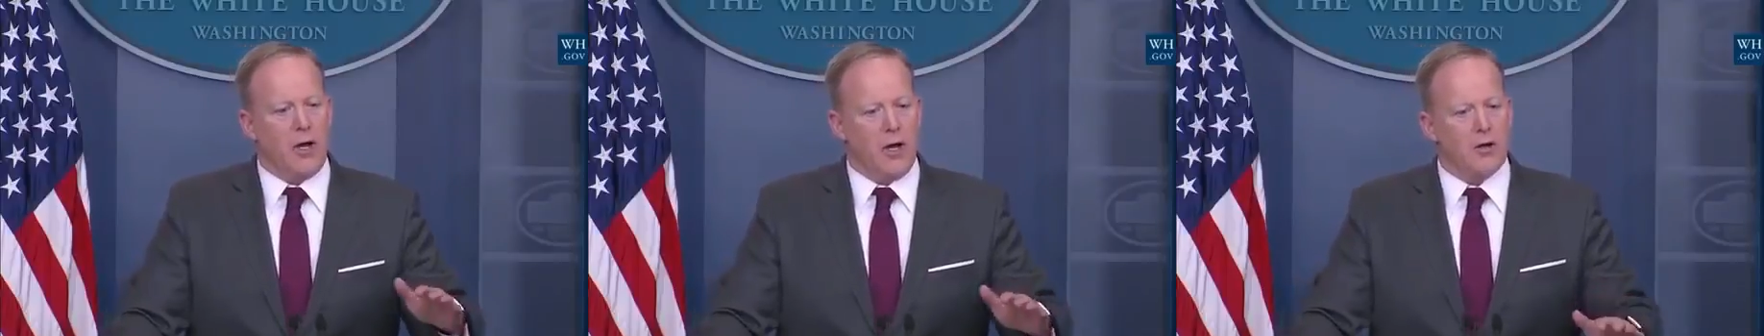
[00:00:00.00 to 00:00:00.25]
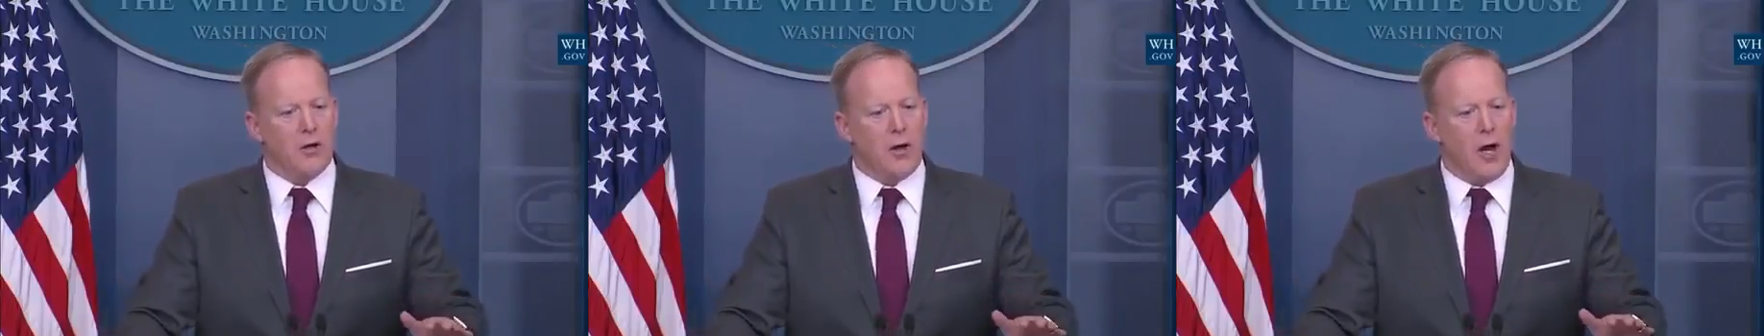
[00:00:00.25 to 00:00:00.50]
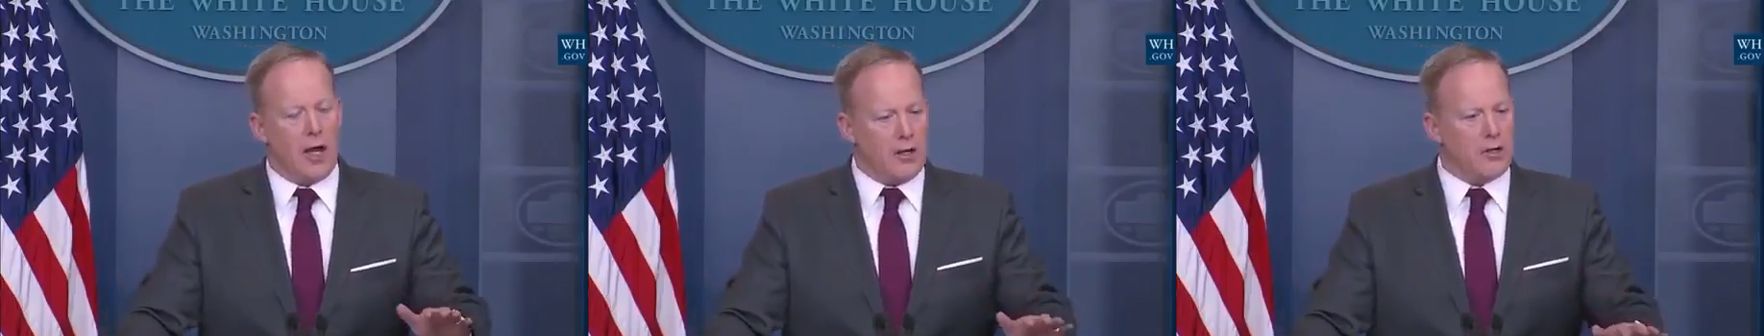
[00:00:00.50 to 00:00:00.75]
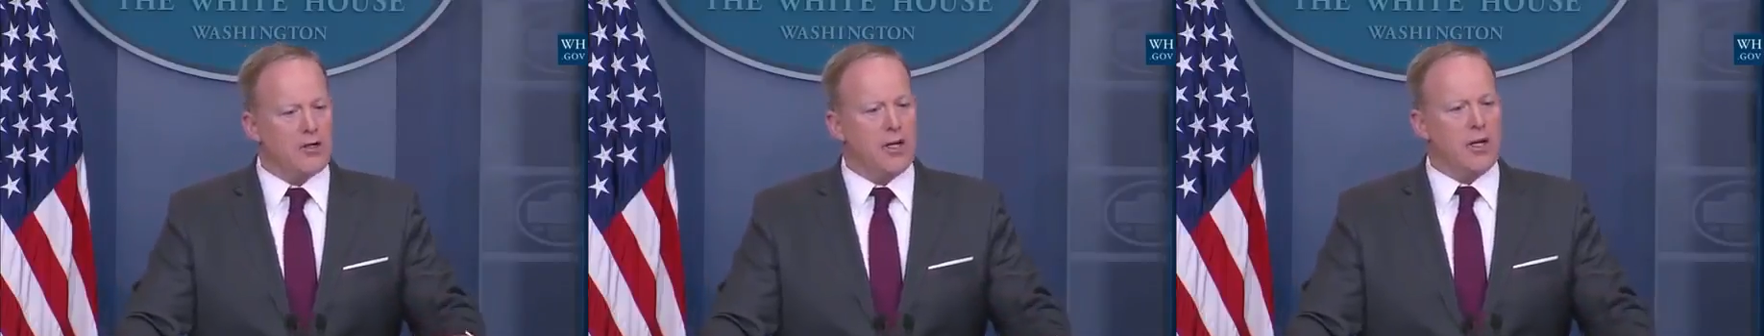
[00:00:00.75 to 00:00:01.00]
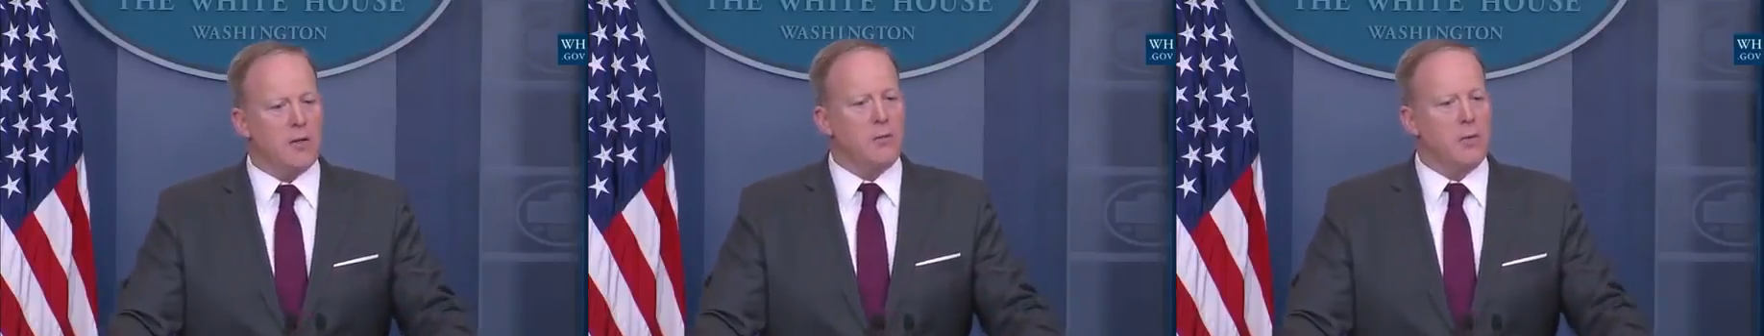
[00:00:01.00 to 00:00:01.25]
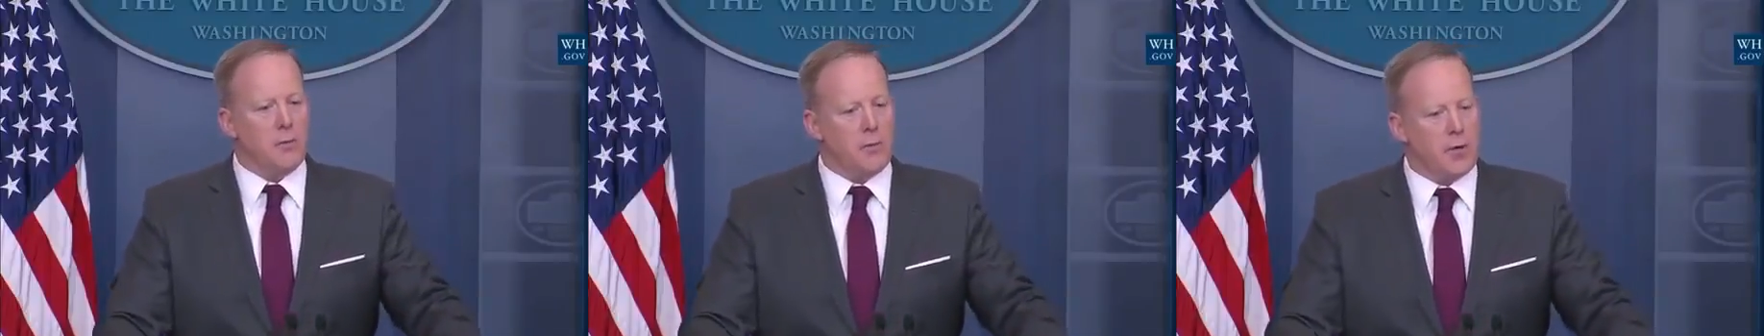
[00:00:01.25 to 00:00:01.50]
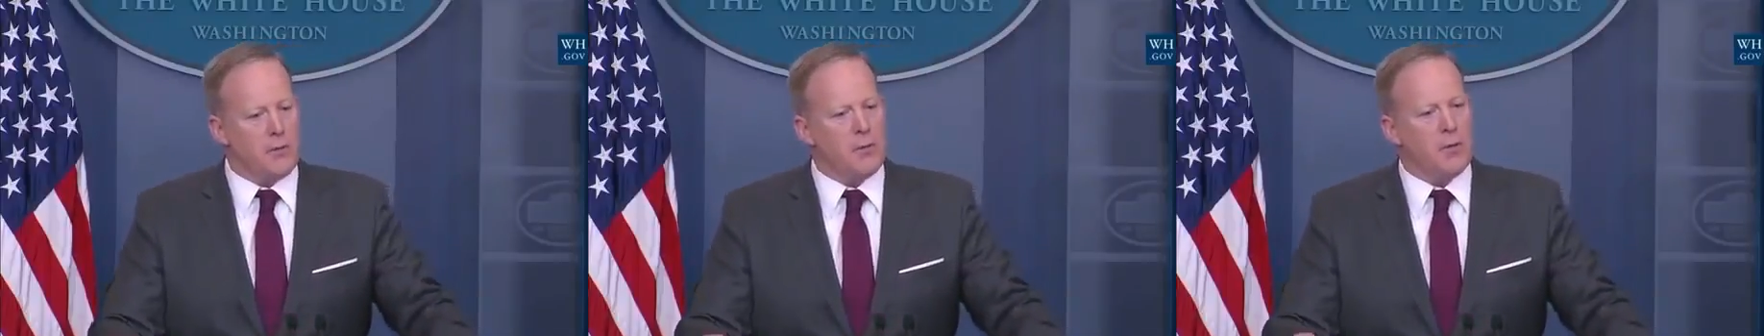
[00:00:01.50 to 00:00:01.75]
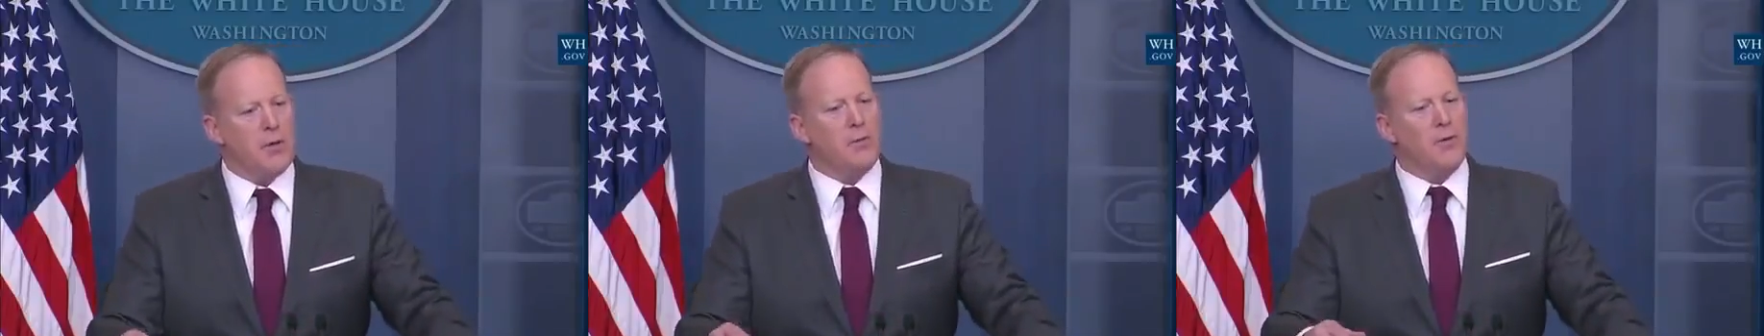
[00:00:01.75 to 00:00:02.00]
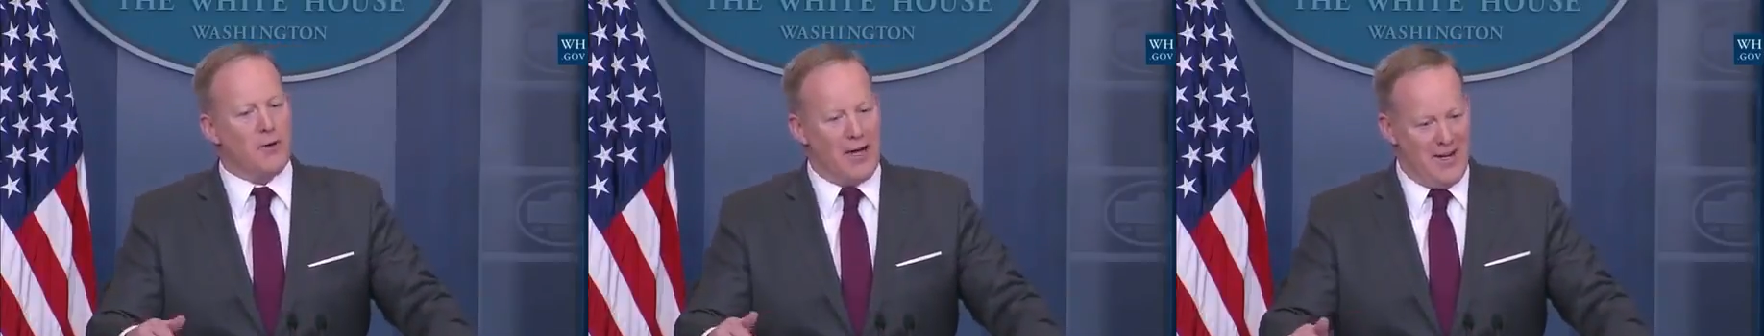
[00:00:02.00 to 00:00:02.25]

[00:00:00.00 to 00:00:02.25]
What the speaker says: No, I understand that, but right.